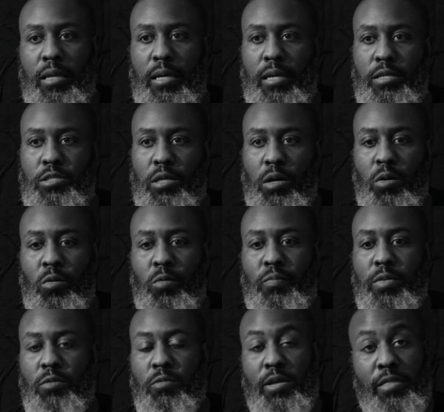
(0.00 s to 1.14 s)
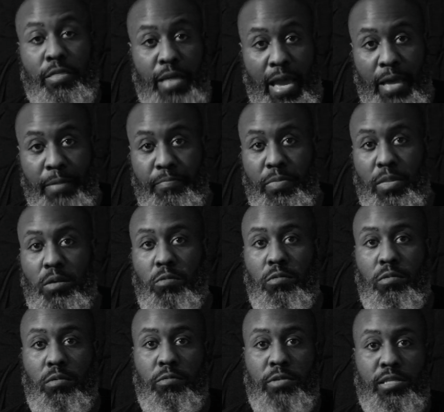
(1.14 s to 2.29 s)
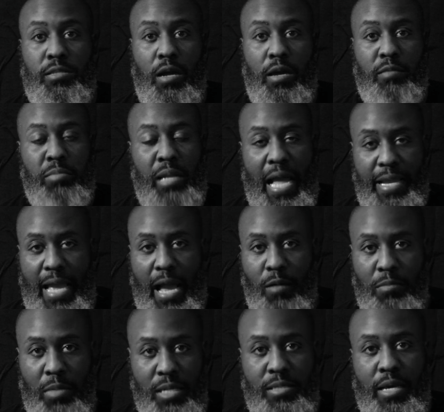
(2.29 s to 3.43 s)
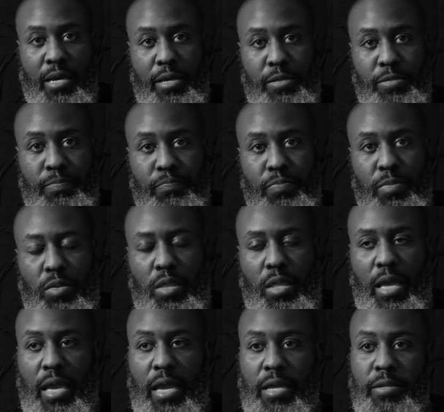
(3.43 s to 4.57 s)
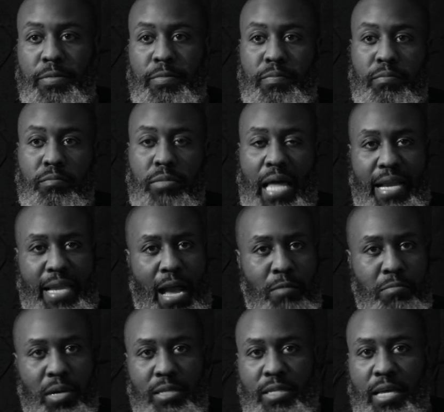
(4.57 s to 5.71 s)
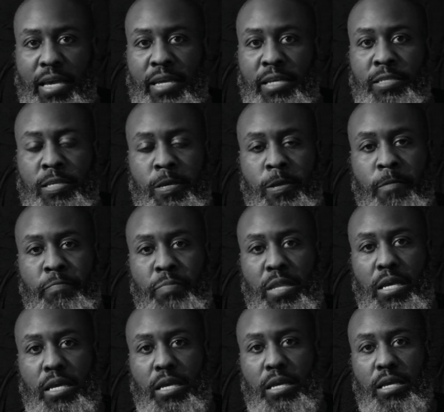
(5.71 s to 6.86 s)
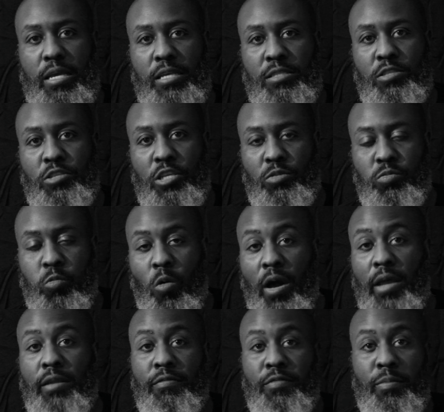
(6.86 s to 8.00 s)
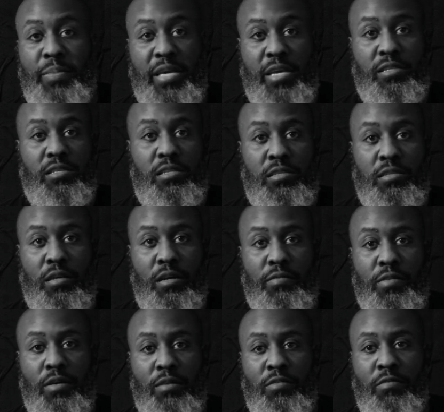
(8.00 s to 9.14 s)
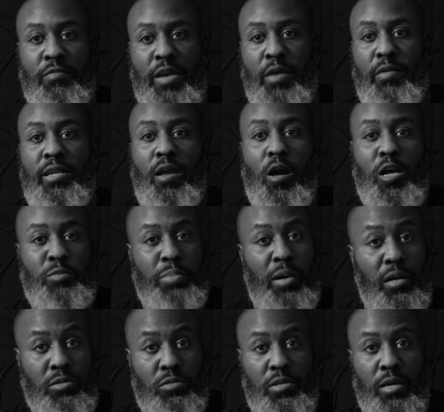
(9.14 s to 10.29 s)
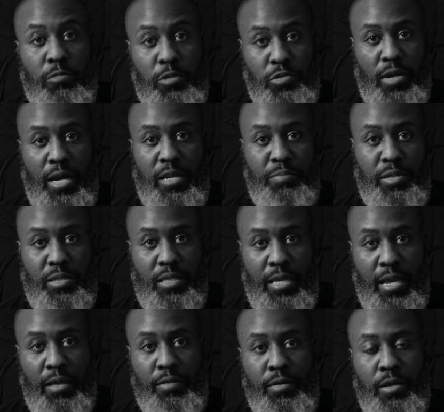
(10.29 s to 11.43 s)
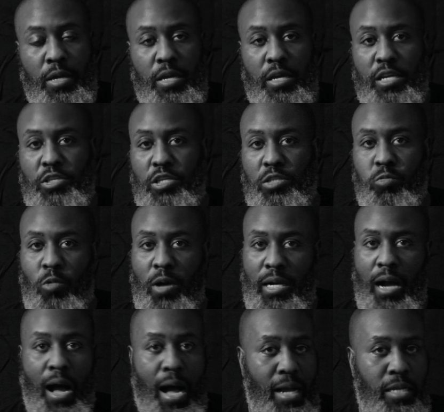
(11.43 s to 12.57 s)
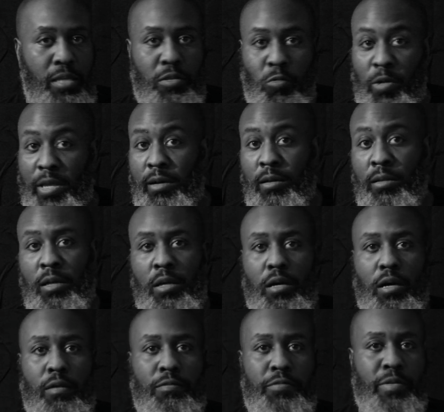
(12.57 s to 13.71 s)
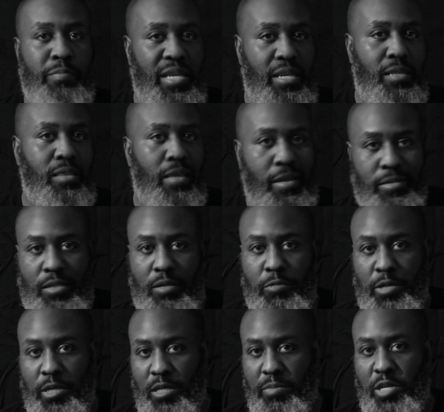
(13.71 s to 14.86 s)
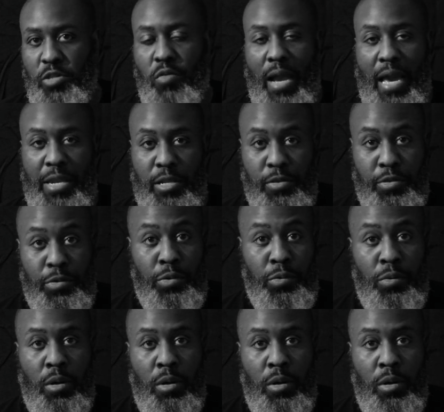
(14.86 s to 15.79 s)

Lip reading: So with that, we started Blackout Mondays. And Blackout Mondays is just one of the pieces of a very large puzzle that we're trying to put together. It's just one cog in the wheel of the many things that we're going to be trying to do